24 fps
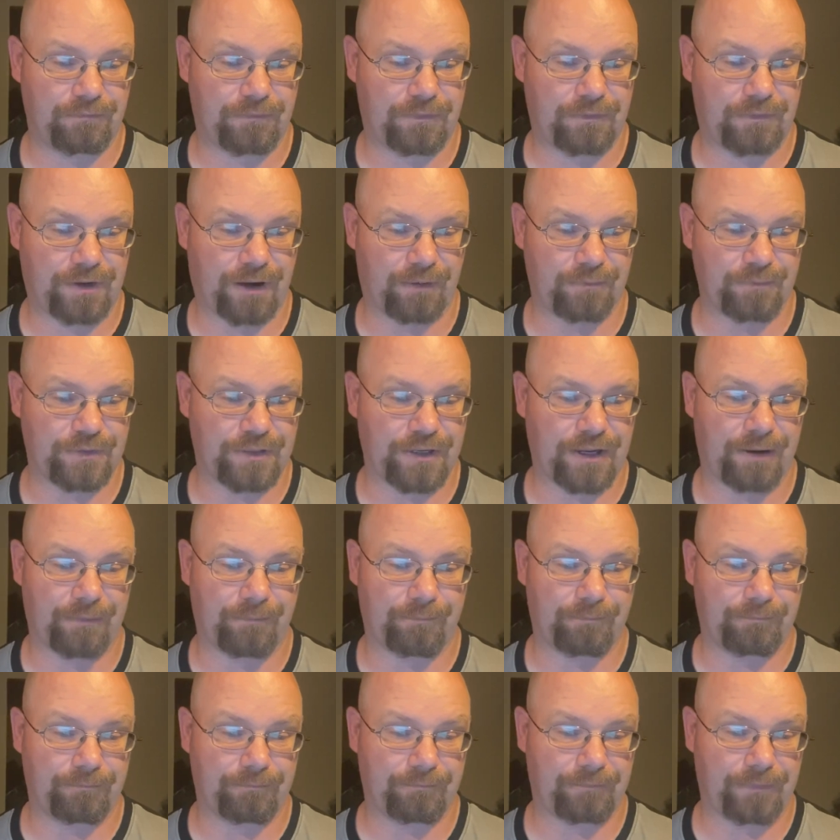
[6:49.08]
comes up.
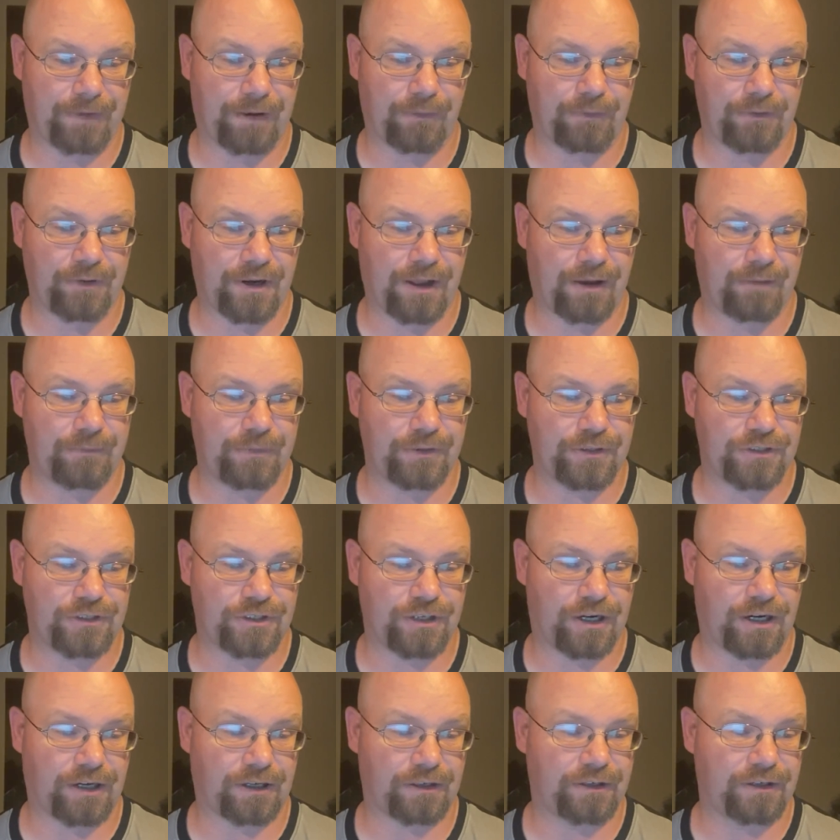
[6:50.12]
I would not be
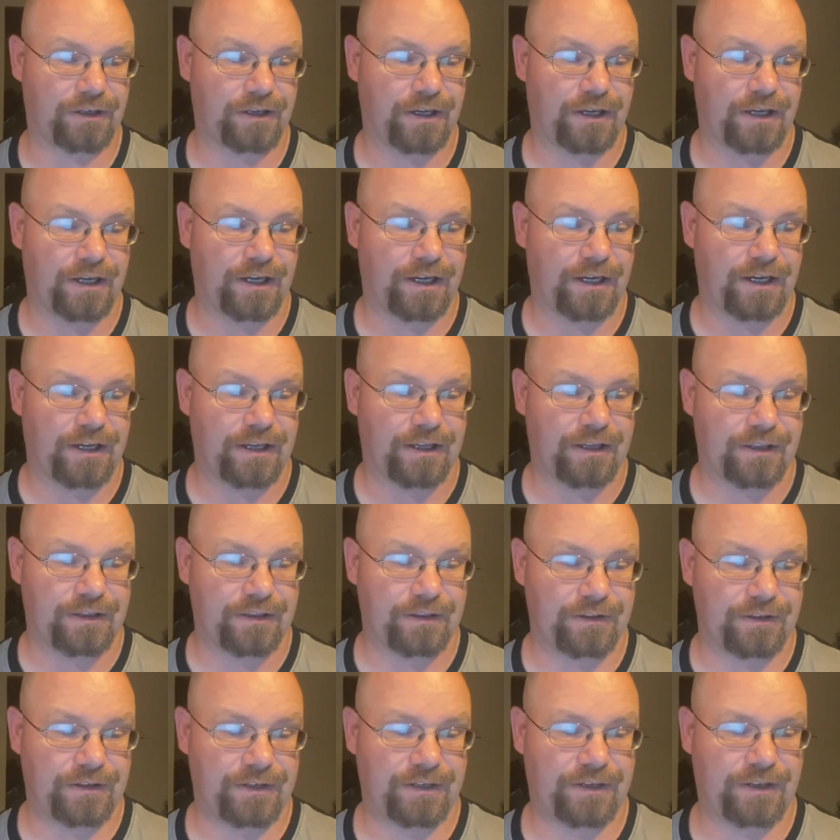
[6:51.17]
shocked.
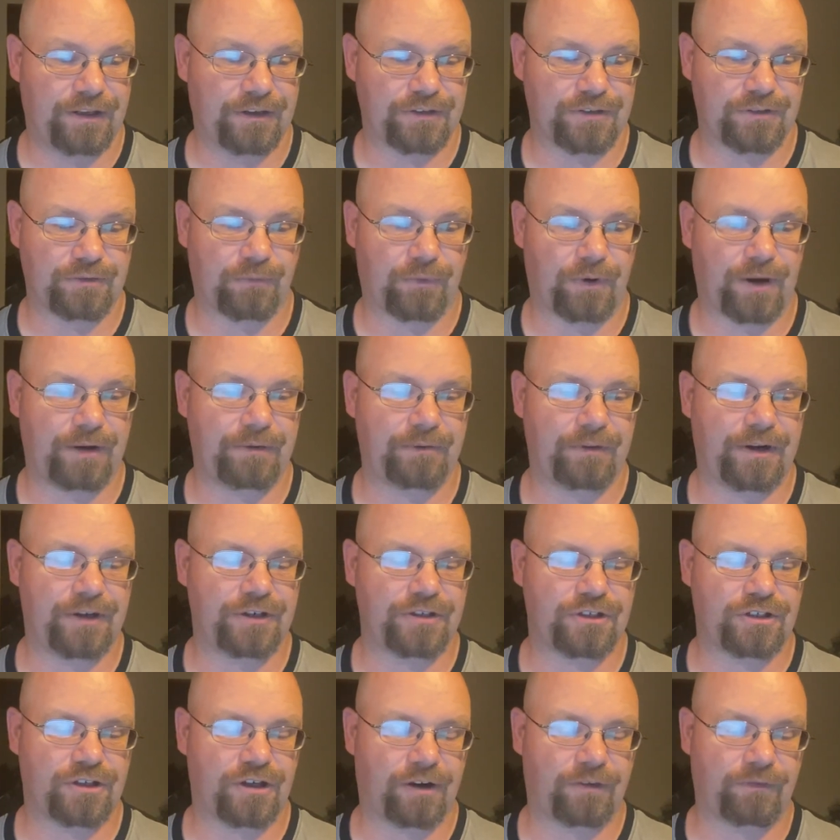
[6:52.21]
The details in
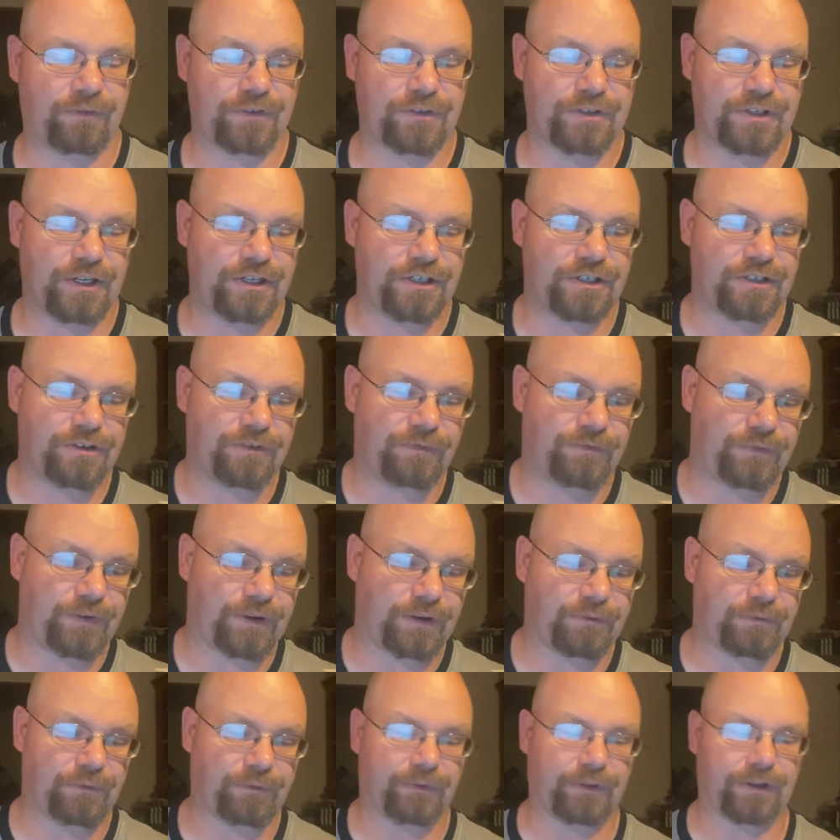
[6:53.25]
wide-ranging conversation,
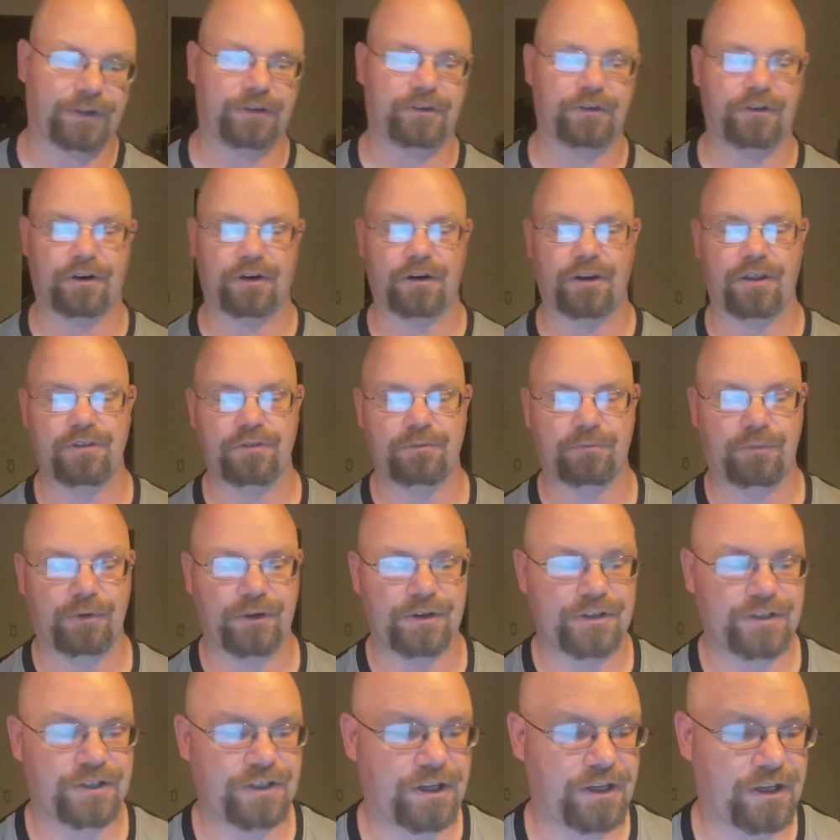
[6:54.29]
Fink reflected on other
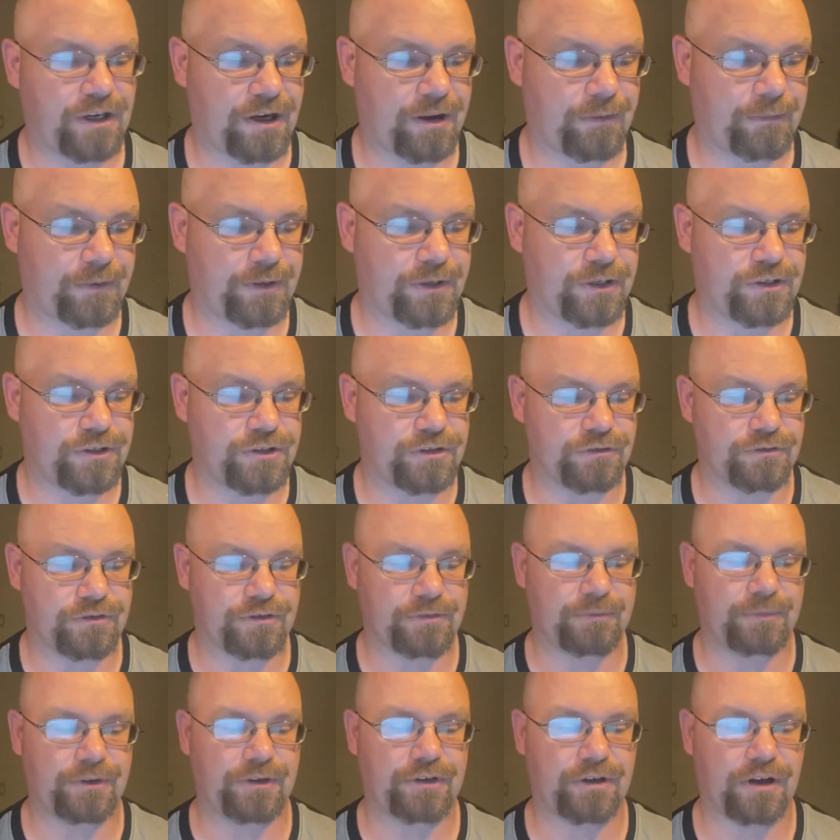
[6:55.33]
pressing economic issues.
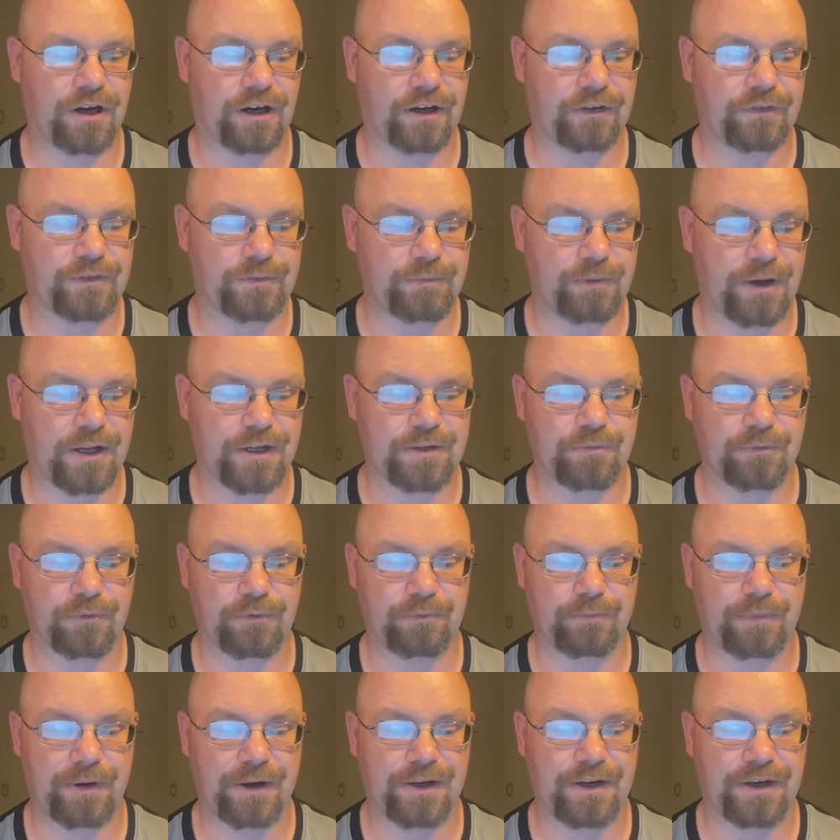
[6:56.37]
Amid talk of his possible
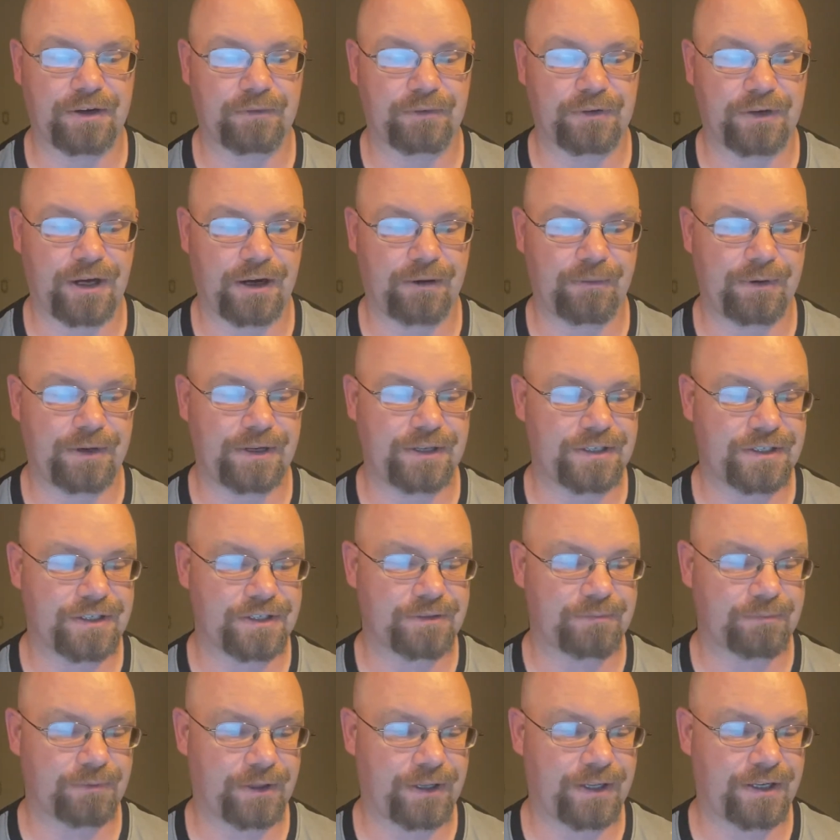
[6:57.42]
pending retirement, he says
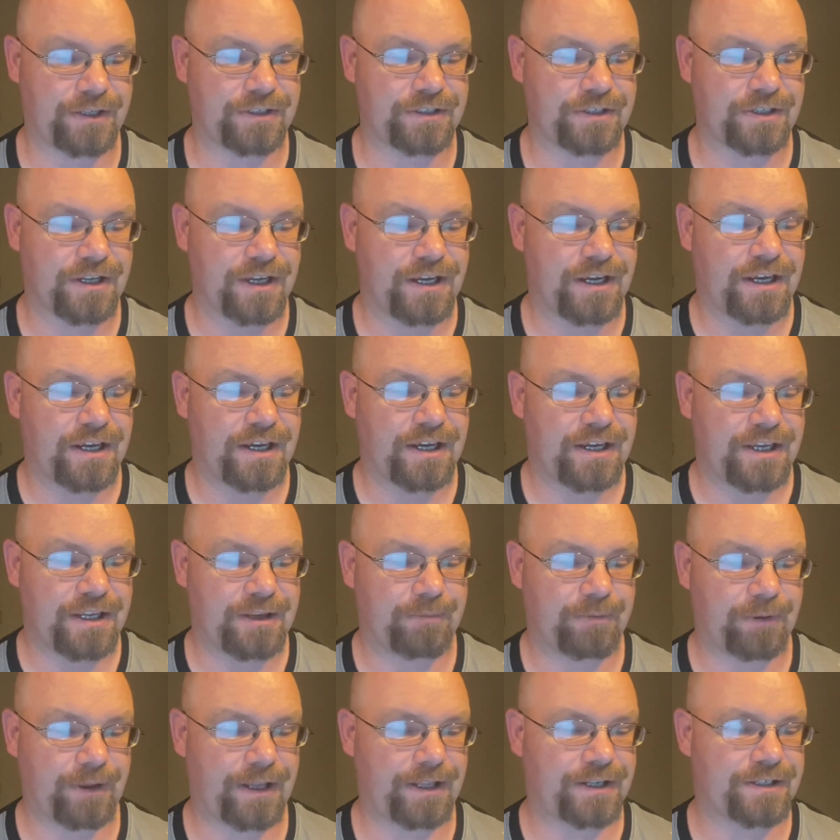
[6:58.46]
he
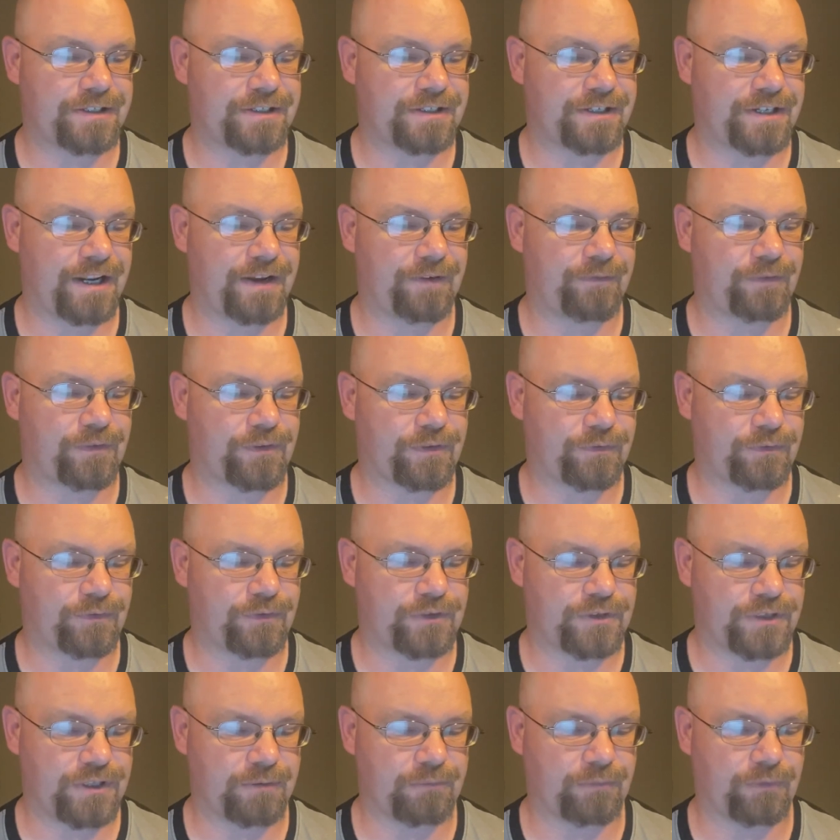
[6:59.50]
plans to save for the
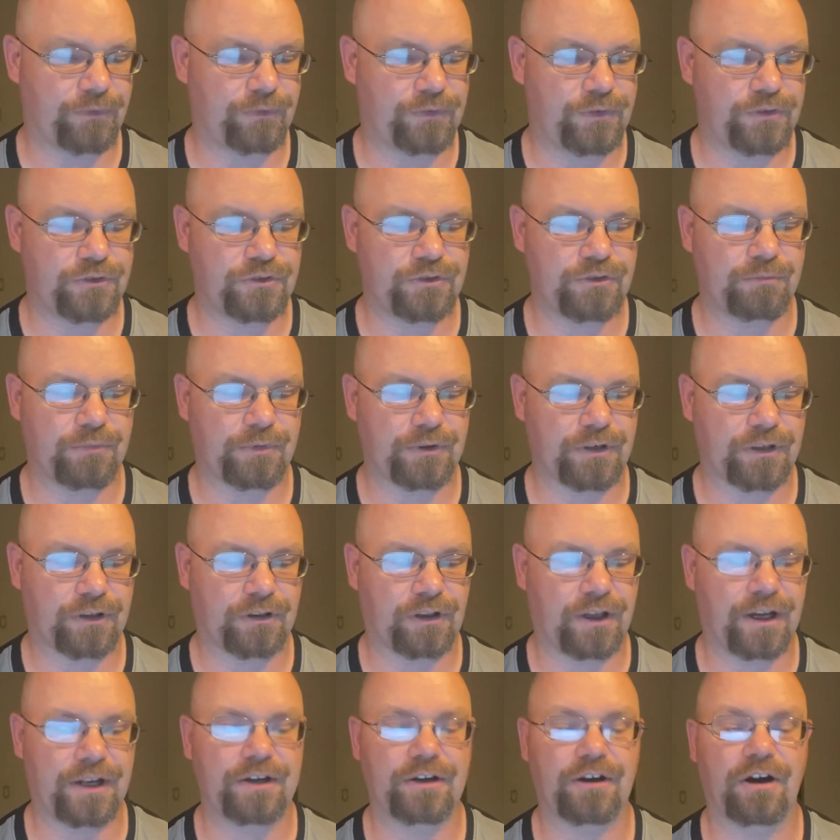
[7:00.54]
foreseeable future, but
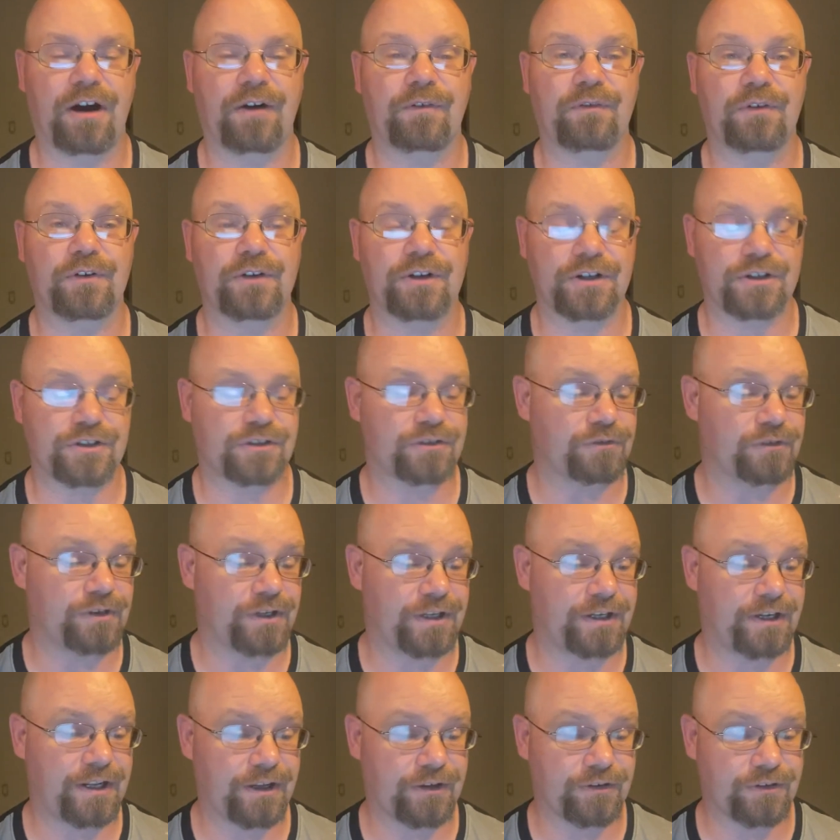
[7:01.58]
declined to offer additional
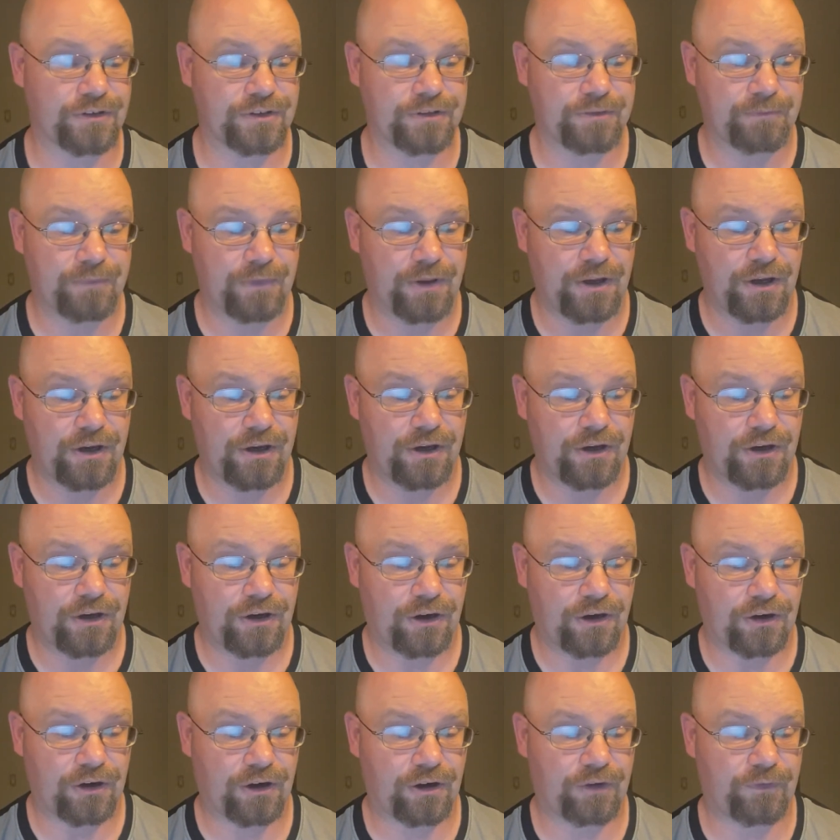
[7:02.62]
details.
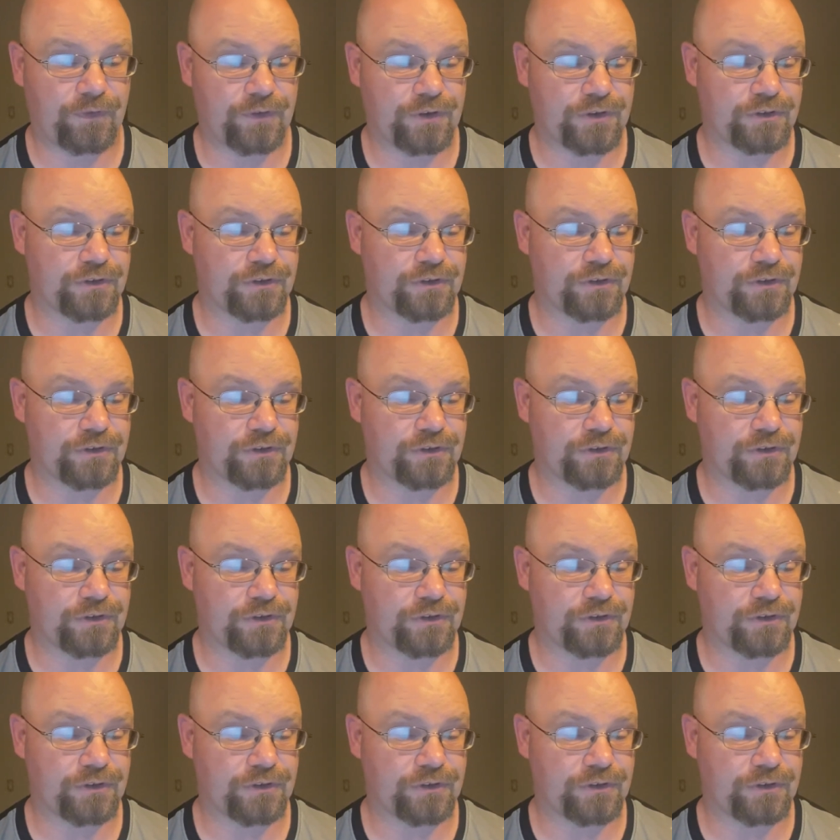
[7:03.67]
On artificial